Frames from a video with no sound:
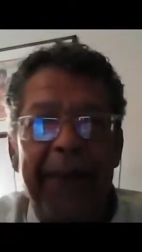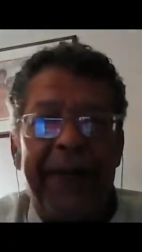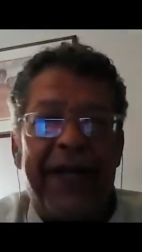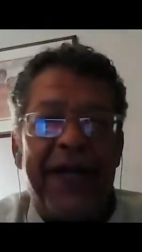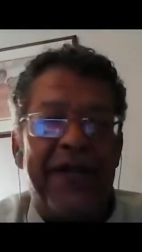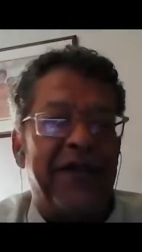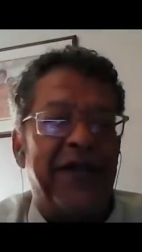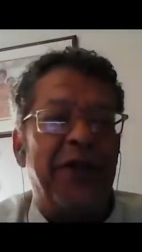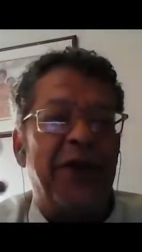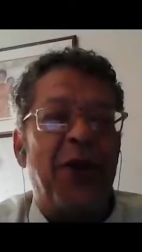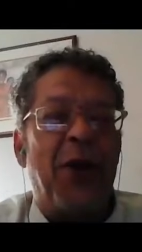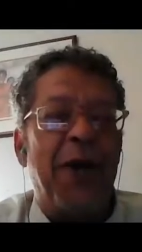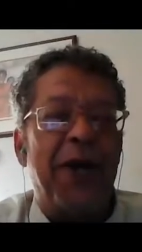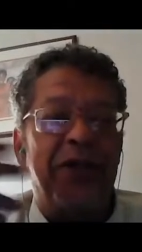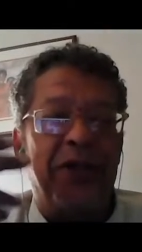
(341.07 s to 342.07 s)
because of the
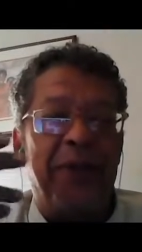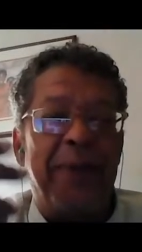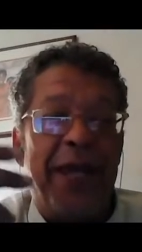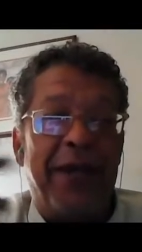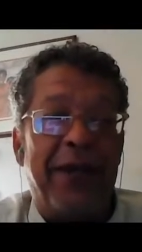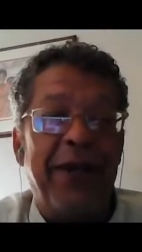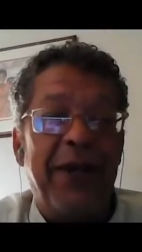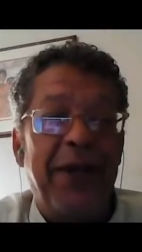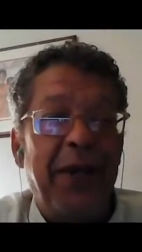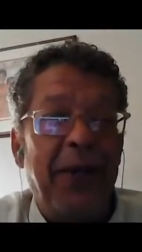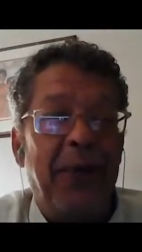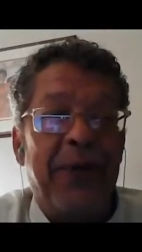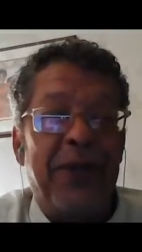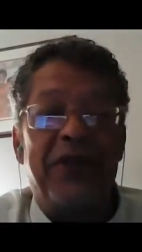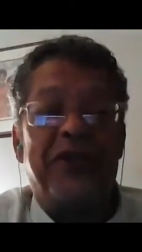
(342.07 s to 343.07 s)
noise you make
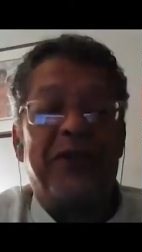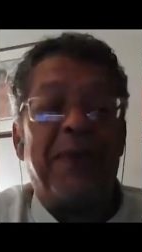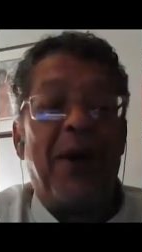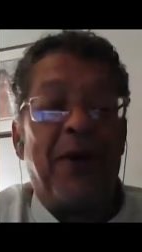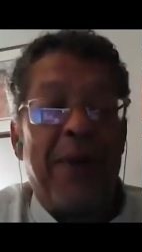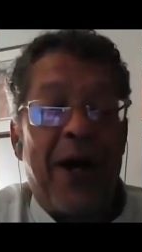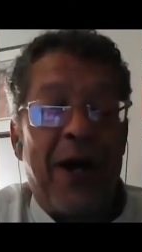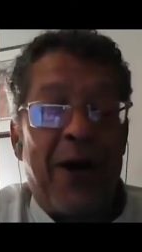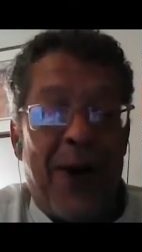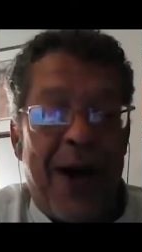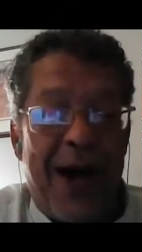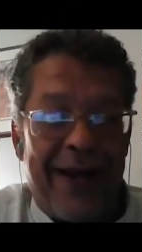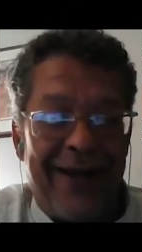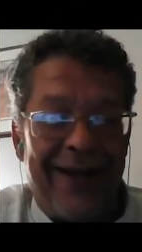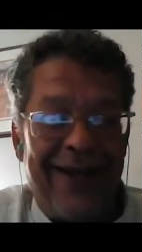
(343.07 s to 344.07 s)
when you smoke
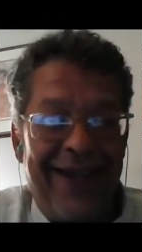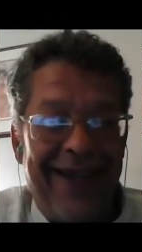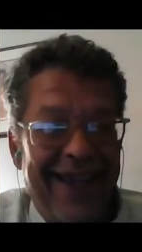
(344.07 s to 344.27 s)
marijuana.